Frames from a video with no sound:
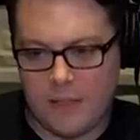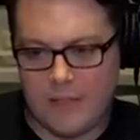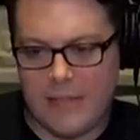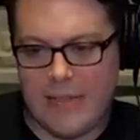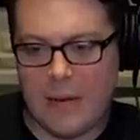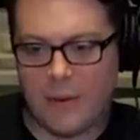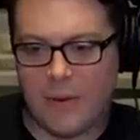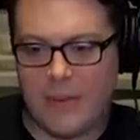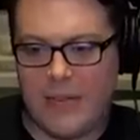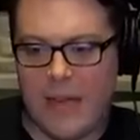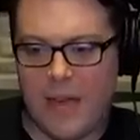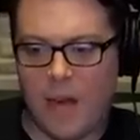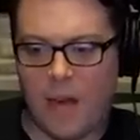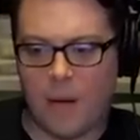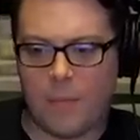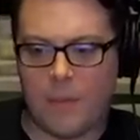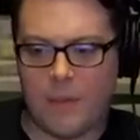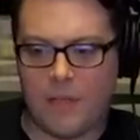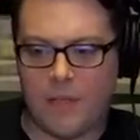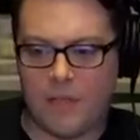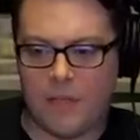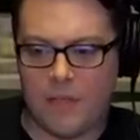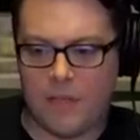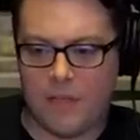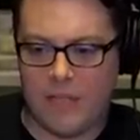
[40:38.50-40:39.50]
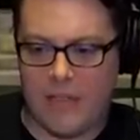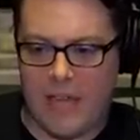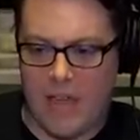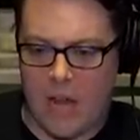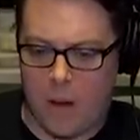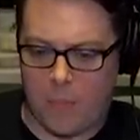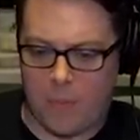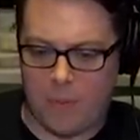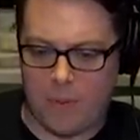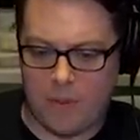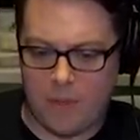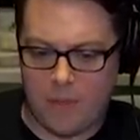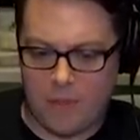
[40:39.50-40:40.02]
Now get up and get
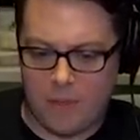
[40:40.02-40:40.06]
up.